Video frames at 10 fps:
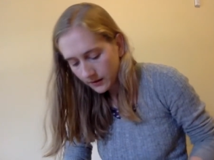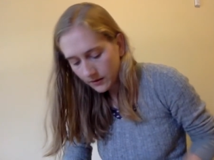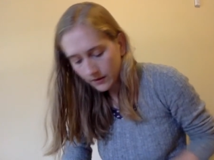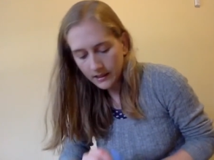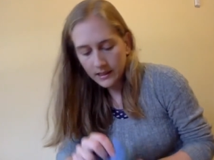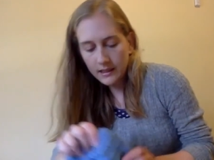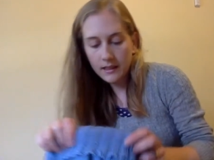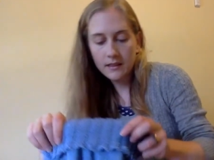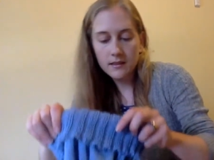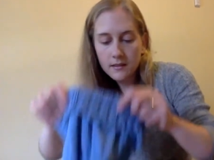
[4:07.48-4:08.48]
So I knit
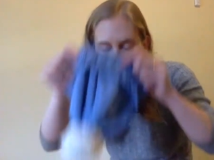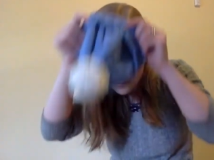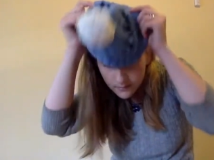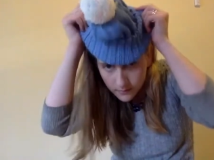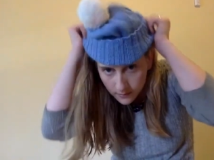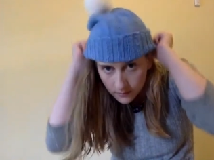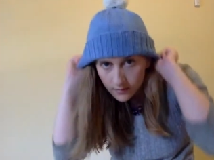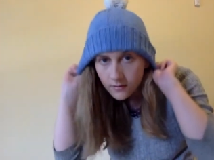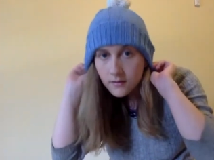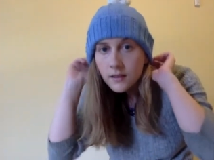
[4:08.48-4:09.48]
this
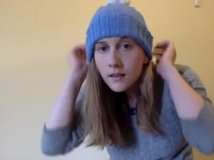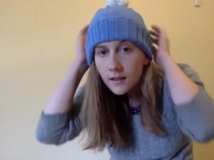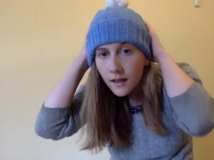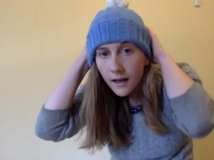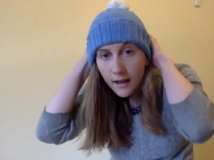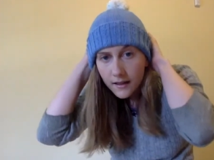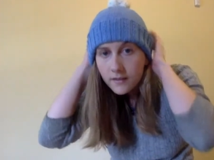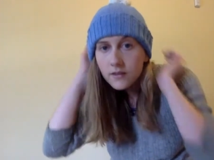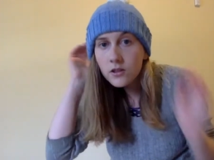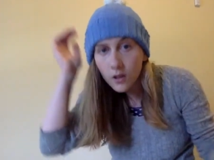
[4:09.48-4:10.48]
hat
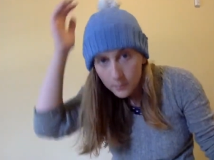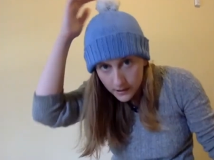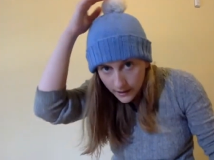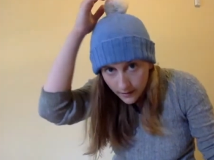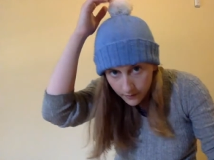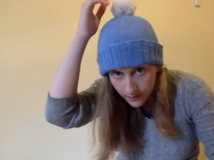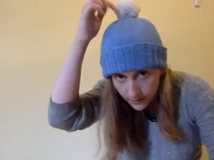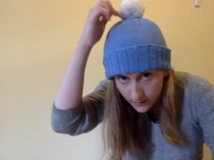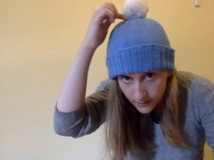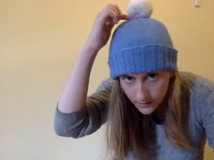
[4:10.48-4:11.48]
top down,
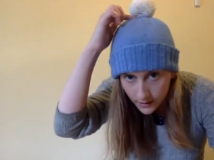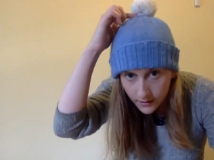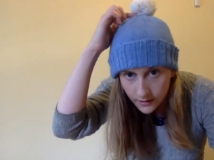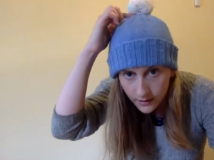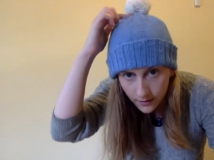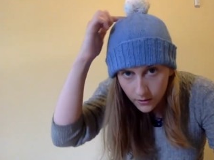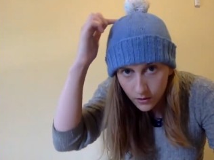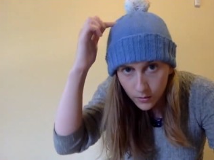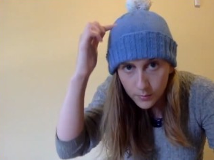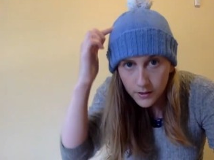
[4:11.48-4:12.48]
started at the
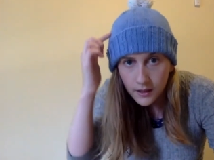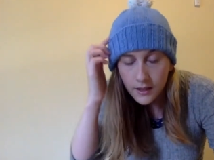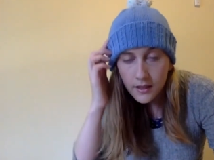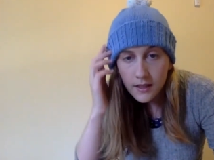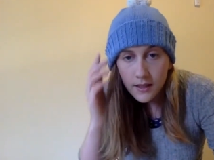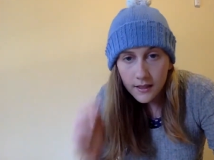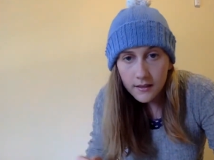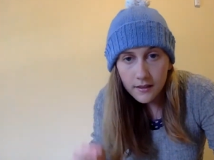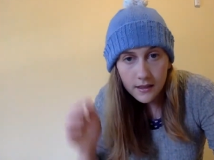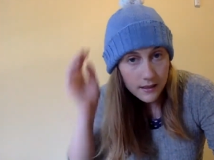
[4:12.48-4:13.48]
top
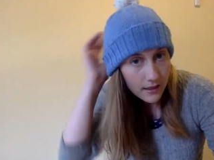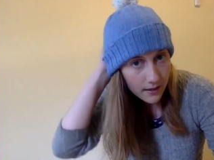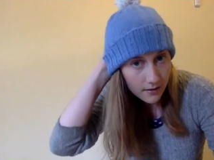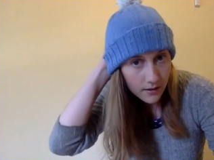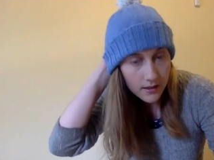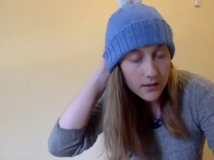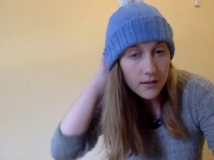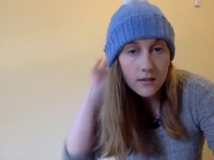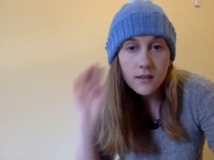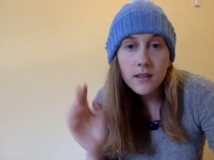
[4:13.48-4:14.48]
and knit down. I
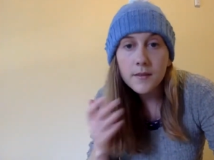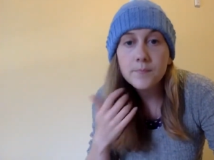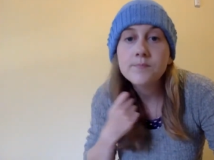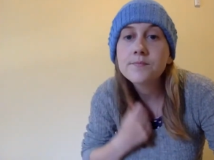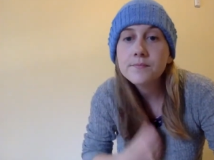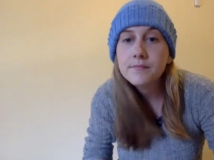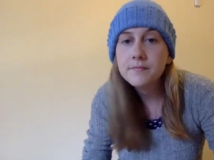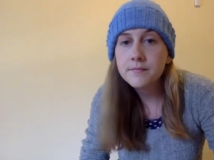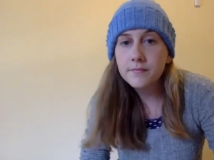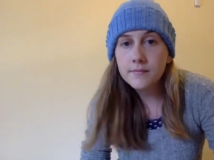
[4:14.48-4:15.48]
just um,
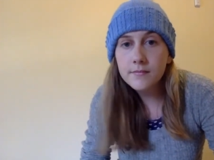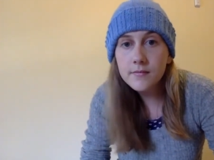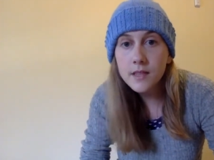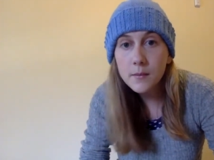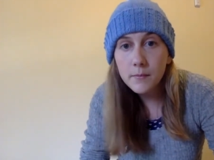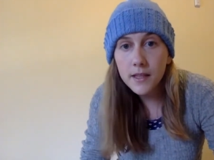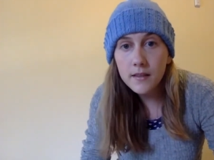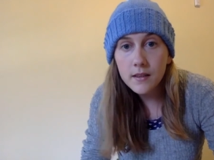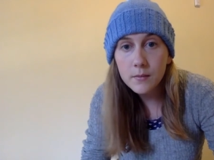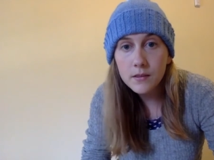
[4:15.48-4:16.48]
made
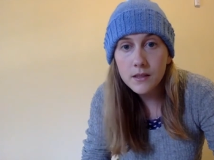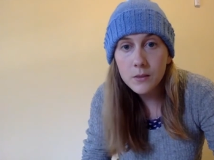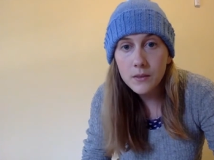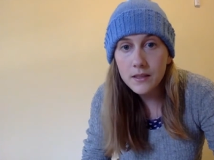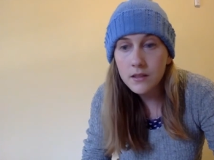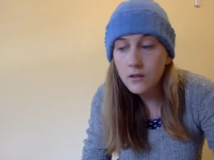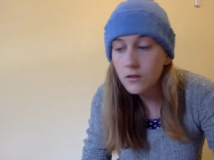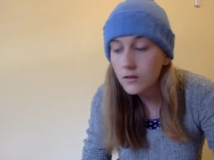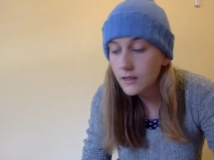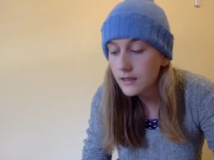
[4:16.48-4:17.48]
it up as I went
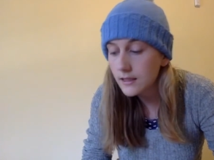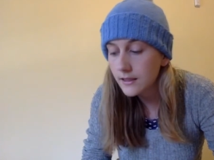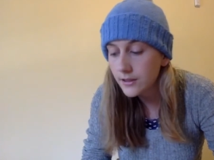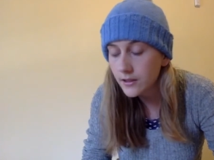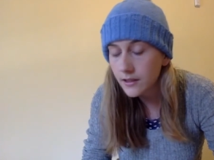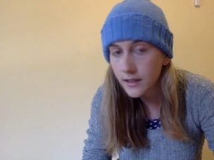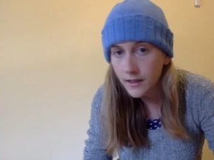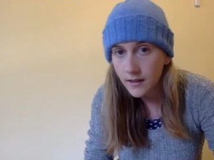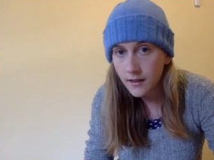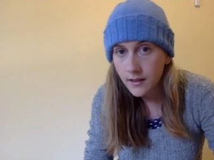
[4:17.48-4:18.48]
along essentially
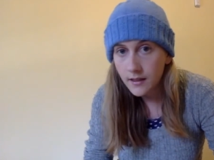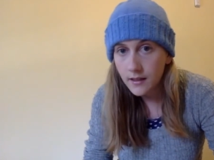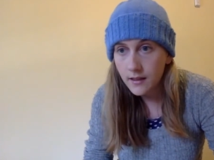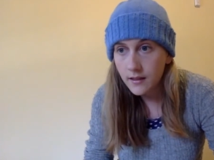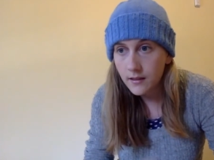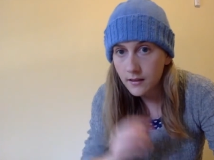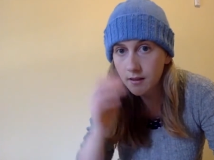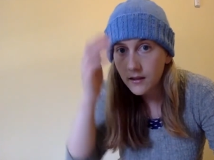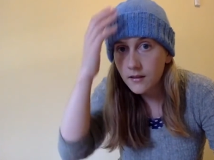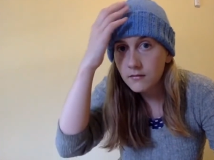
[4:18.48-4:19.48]
and
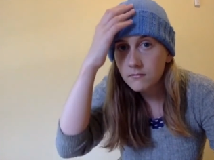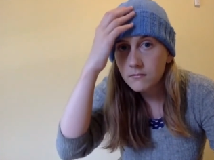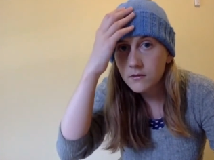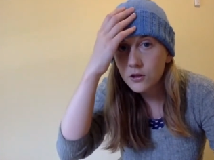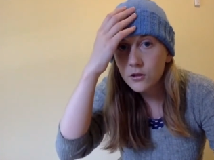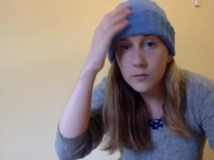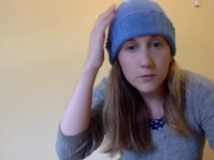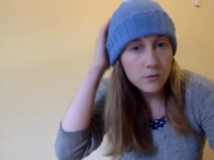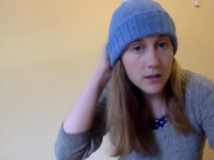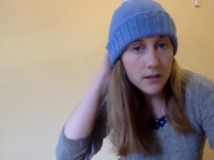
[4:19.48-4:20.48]
uh,
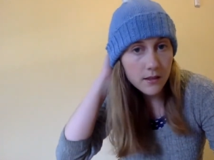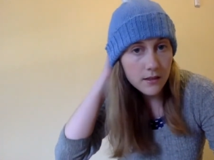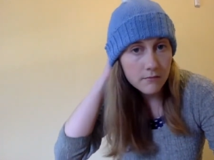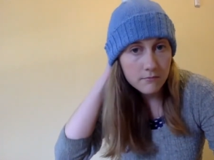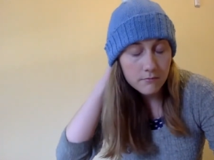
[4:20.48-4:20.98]
stopped when I